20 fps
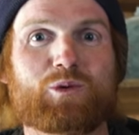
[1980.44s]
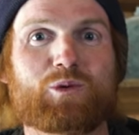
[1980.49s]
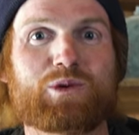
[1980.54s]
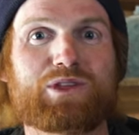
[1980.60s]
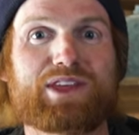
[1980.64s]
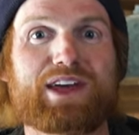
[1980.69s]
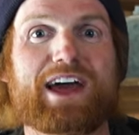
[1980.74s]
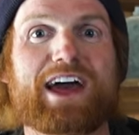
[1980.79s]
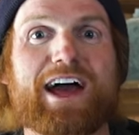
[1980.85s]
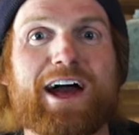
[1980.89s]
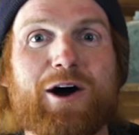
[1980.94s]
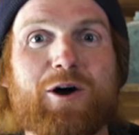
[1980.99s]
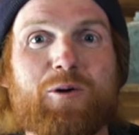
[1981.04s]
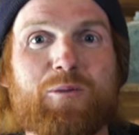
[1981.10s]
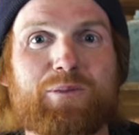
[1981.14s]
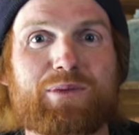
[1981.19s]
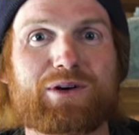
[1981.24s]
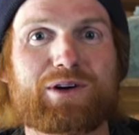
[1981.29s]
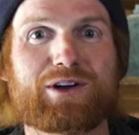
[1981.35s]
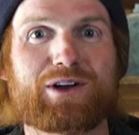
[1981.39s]
with the
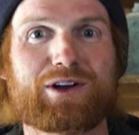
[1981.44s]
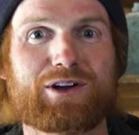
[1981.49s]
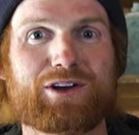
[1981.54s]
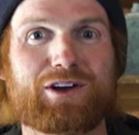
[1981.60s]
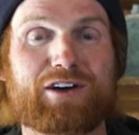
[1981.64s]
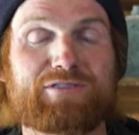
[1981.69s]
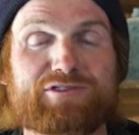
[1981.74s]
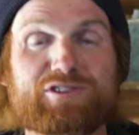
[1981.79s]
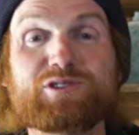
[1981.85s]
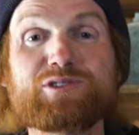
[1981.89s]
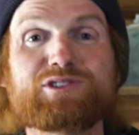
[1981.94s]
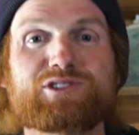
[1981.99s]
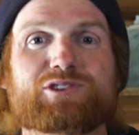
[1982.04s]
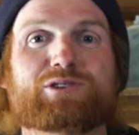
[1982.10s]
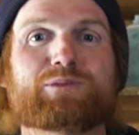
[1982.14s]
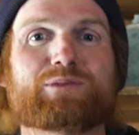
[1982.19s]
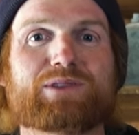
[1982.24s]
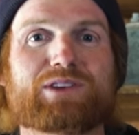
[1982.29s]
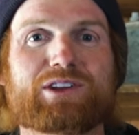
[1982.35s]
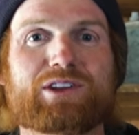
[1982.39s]
help of
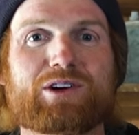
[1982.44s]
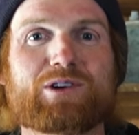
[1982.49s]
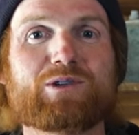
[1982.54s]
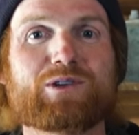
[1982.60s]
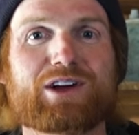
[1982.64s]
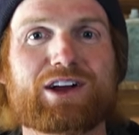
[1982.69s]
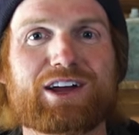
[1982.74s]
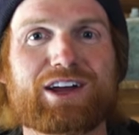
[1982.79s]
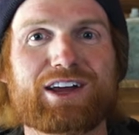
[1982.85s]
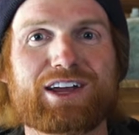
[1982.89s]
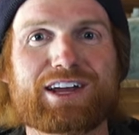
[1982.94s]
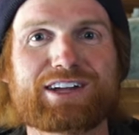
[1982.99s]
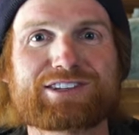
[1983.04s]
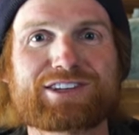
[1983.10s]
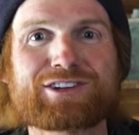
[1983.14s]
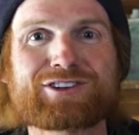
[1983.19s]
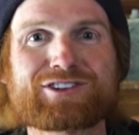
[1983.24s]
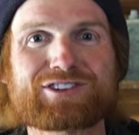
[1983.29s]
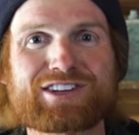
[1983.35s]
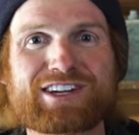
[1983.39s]
YouTube, you know? It's
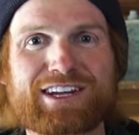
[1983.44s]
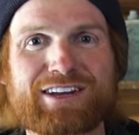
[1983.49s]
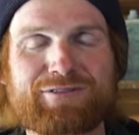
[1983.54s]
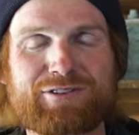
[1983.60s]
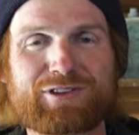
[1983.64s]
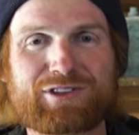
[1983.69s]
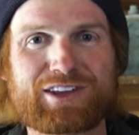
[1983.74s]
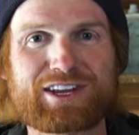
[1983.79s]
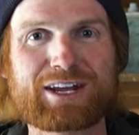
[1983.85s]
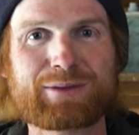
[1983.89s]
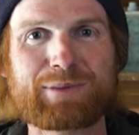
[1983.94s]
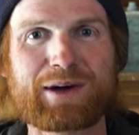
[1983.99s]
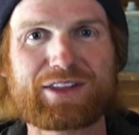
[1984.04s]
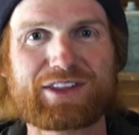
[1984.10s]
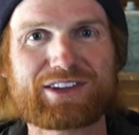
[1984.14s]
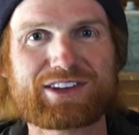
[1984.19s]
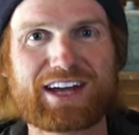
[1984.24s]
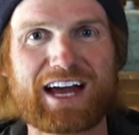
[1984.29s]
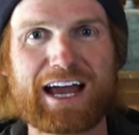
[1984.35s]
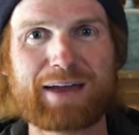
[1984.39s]
interesting if you think
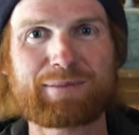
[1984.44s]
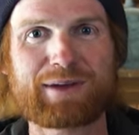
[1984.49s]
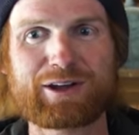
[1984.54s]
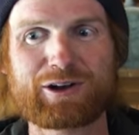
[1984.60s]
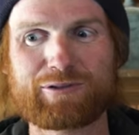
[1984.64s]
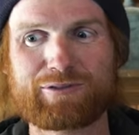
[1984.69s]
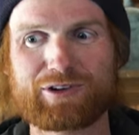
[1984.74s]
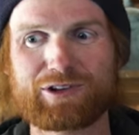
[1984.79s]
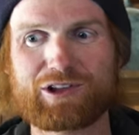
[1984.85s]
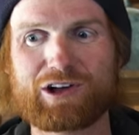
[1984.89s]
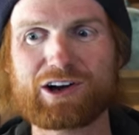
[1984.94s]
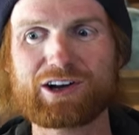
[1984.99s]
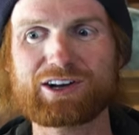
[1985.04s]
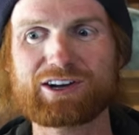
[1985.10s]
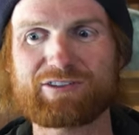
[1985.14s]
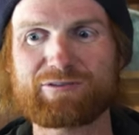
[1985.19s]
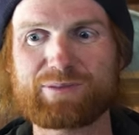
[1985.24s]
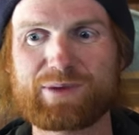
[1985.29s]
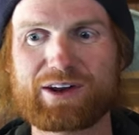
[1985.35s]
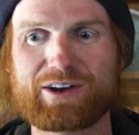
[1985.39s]
about the timeline over a long
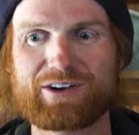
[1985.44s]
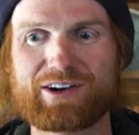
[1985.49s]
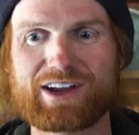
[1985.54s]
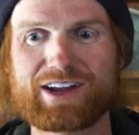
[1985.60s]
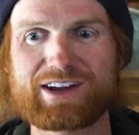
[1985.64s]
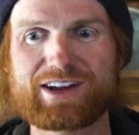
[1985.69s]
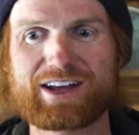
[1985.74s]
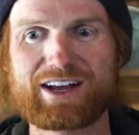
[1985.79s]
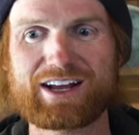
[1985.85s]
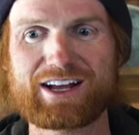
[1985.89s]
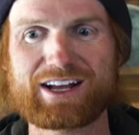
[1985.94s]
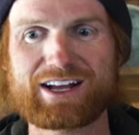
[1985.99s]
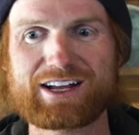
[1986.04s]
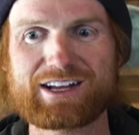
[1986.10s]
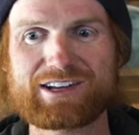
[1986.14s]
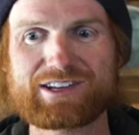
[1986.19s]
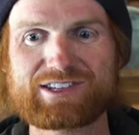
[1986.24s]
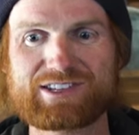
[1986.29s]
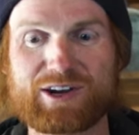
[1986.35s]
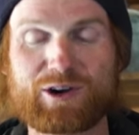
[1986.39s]
enough period,
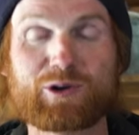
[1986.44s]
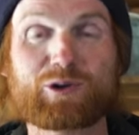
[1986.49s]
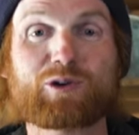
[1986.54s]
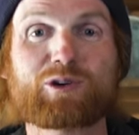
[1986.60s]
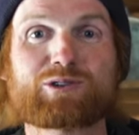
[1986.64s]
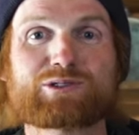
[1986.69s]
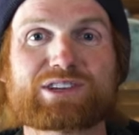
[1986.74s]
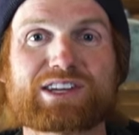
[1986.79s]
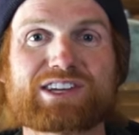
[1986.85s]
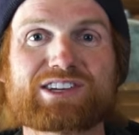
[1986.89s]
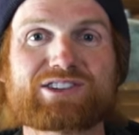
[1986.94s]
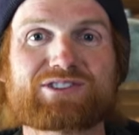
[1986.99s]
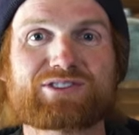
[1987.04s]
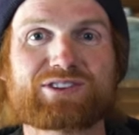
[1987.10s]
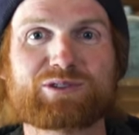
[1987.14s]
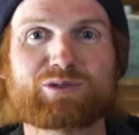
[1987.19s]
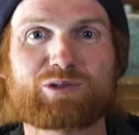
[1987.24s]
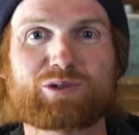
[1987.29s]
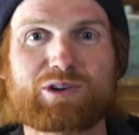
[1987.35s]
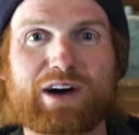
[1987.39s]
Cerro Gordo's
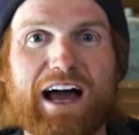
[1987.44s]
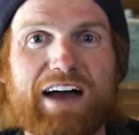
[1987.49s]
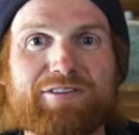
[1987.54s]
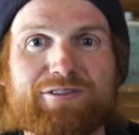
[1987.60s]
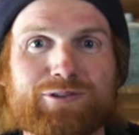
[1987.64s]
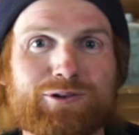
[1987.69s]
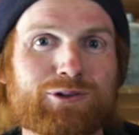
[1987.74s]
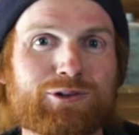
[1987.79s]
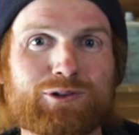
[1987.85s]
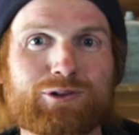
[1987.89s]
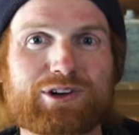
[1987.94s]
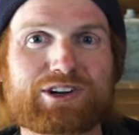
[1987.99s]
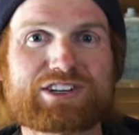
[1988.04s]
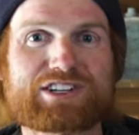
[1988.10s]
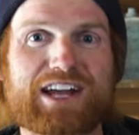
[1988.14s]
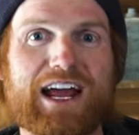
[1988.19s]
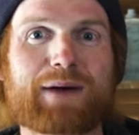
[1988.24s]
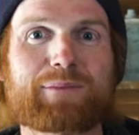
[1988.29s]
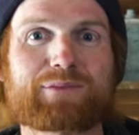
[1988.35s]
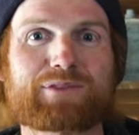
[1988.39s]
history will have to include a
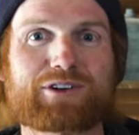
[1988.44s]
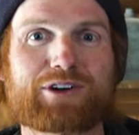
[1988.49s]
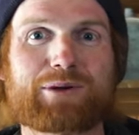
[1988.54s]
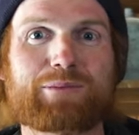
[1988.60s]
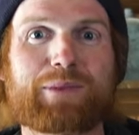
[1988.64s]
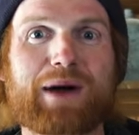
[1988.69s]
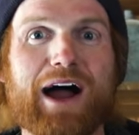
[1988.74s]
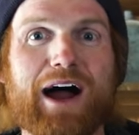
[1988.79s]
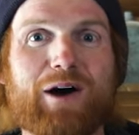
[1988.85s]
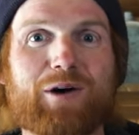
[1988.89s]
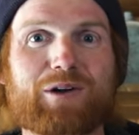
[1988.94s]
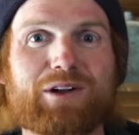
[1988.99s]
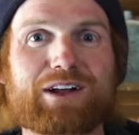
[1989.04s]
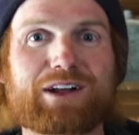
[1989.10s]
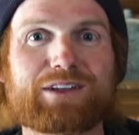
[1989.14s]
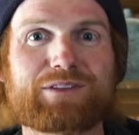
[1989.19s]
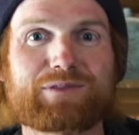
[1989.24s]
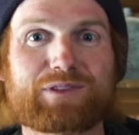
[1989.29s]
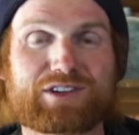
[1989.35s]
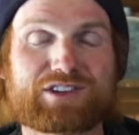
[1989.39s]
chapter
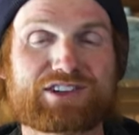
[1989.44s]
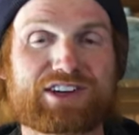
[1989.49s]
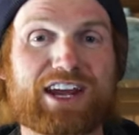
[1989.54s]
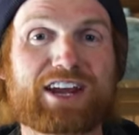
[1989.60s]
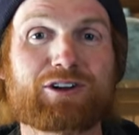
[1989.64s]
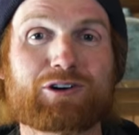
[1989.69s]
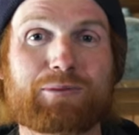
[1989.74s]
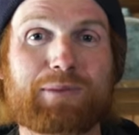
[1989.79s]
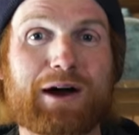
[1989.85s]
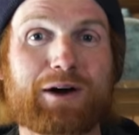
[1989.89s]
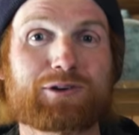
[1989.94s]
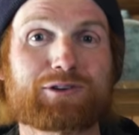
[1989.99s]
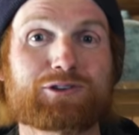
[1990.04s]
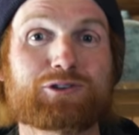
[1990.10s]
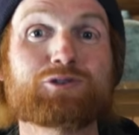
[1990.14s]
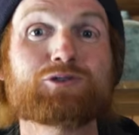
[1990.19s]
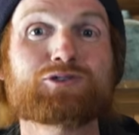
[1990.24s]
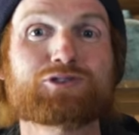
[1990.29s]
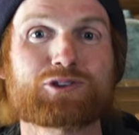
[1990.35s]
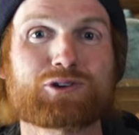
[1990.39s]
about this channel, about
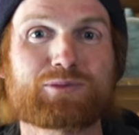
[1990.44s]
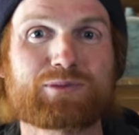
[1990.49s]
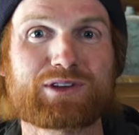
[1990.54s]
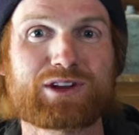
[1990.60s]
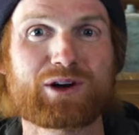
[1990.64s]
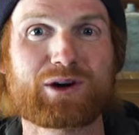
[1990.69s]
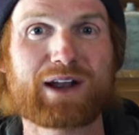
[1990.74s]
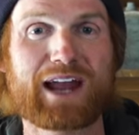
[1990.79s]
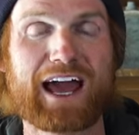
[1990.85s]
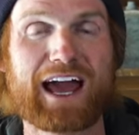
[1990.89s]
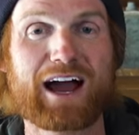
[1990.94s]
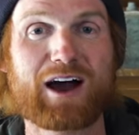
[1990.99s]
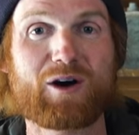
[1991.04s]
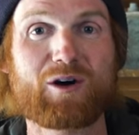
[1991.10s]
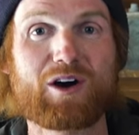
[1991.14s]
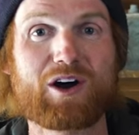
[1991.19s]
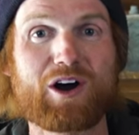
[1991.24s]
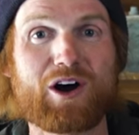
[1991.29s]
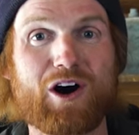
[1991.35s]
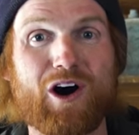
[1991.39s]
YouTube, you know, and
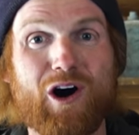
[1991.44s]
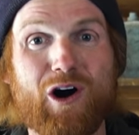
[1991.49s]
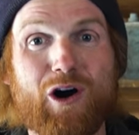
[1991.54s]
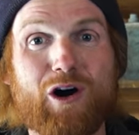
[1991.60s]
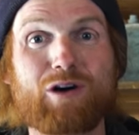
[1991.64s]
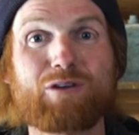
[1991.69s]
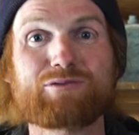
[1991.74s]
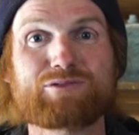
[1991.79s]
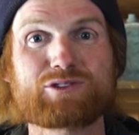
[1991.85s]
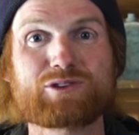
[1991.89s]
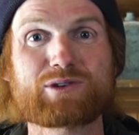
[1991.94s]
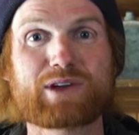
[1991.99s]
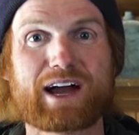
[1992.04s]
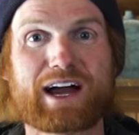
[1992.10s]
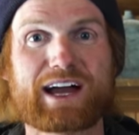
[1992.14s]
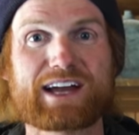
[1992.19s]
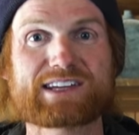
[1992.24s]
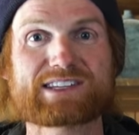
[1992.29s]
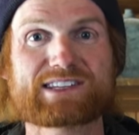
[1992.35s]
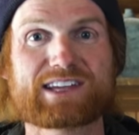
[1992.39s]
how all of you
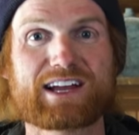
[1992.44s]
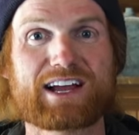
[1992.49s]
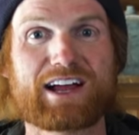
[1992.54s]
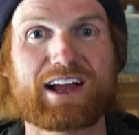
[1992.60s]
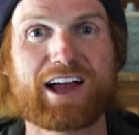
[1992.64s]
guys